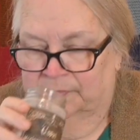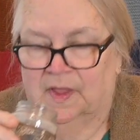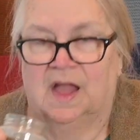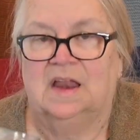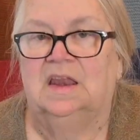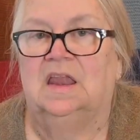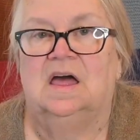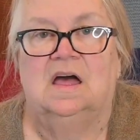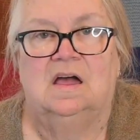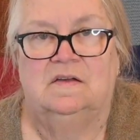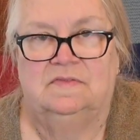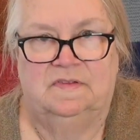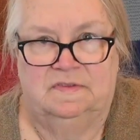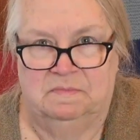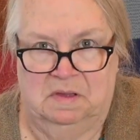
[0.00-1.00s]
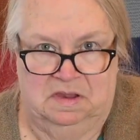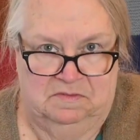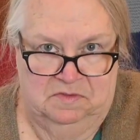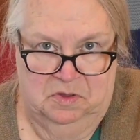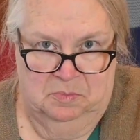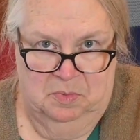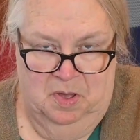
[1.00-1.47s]
I love the smell
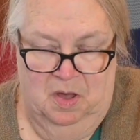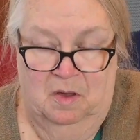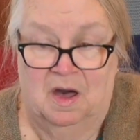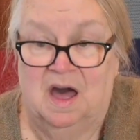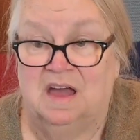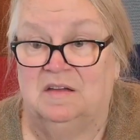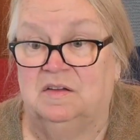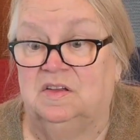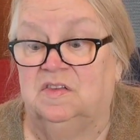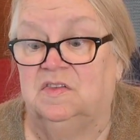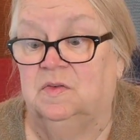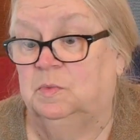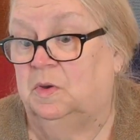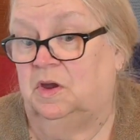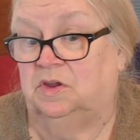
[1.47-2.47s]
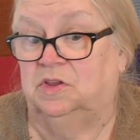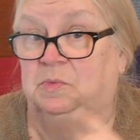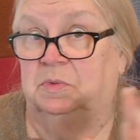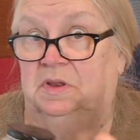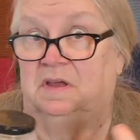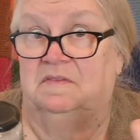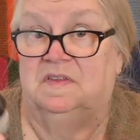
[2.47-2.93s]
of copal. I swear you
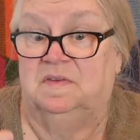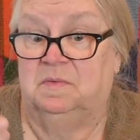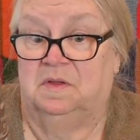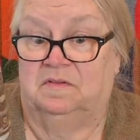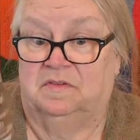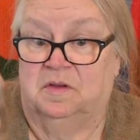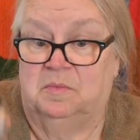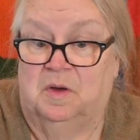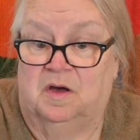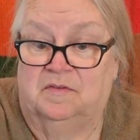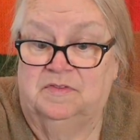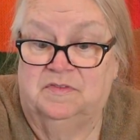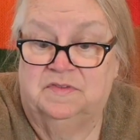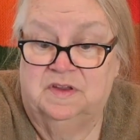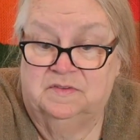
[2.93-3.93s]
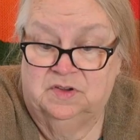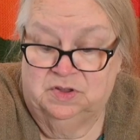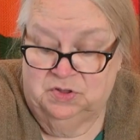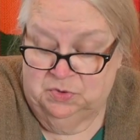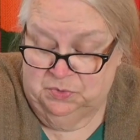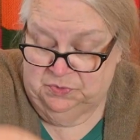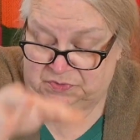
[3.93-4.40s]
will love the smell of copal if you've never
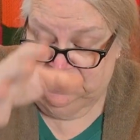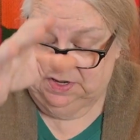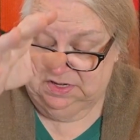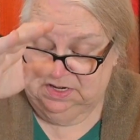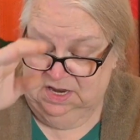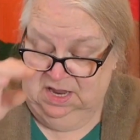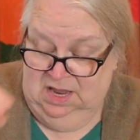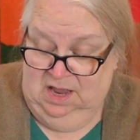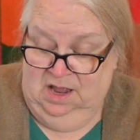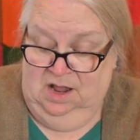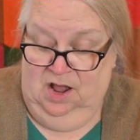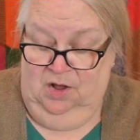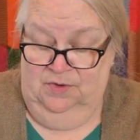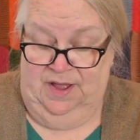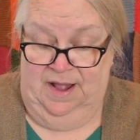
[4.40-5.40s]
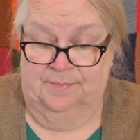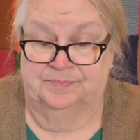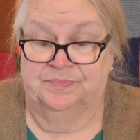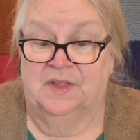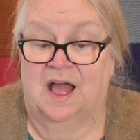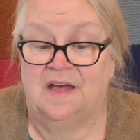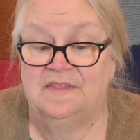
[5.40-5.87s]
used it. Okay.
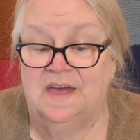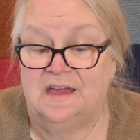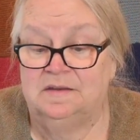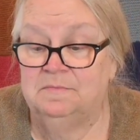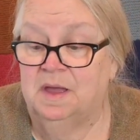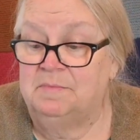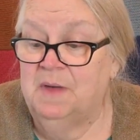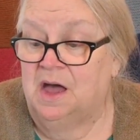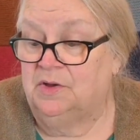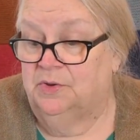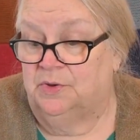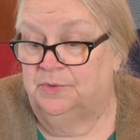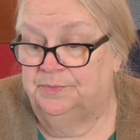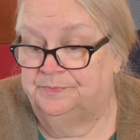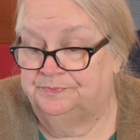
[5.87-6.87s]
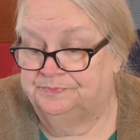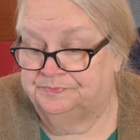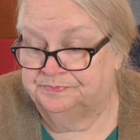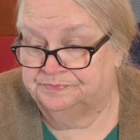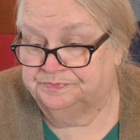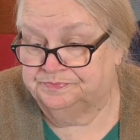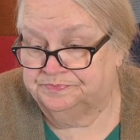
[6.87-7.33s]
And then my mako.
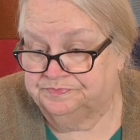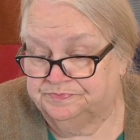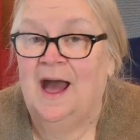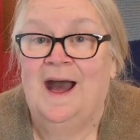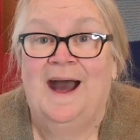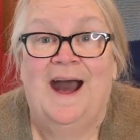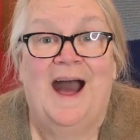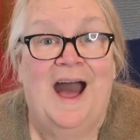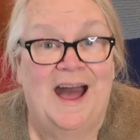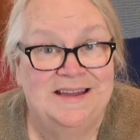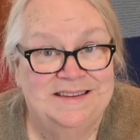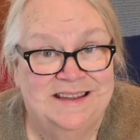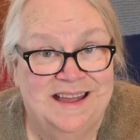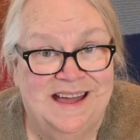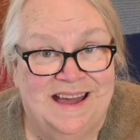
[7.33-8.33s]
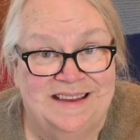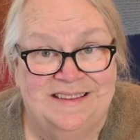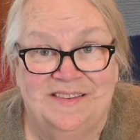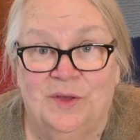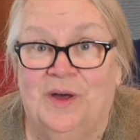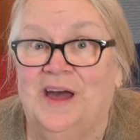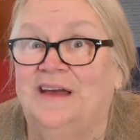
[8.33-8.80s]
I had to cut,
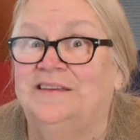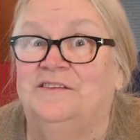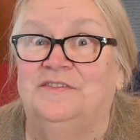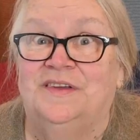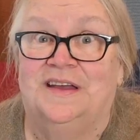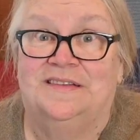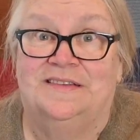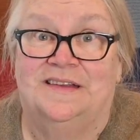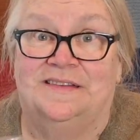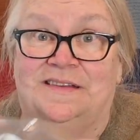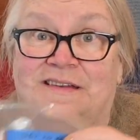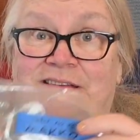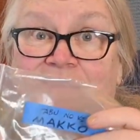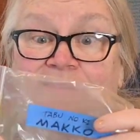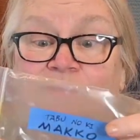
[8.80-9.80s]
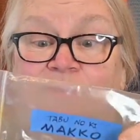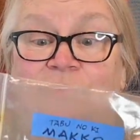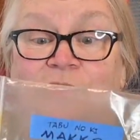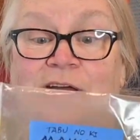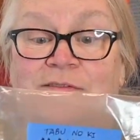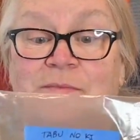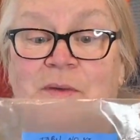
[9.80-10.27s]
so I had to fix this because this was
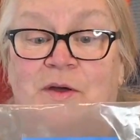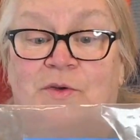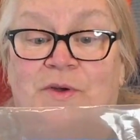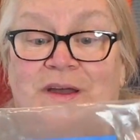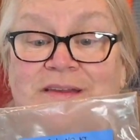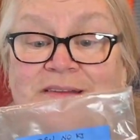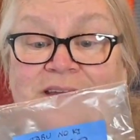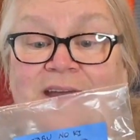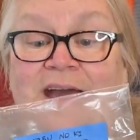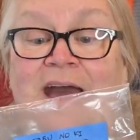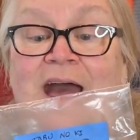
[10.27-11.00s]
driving me crazy.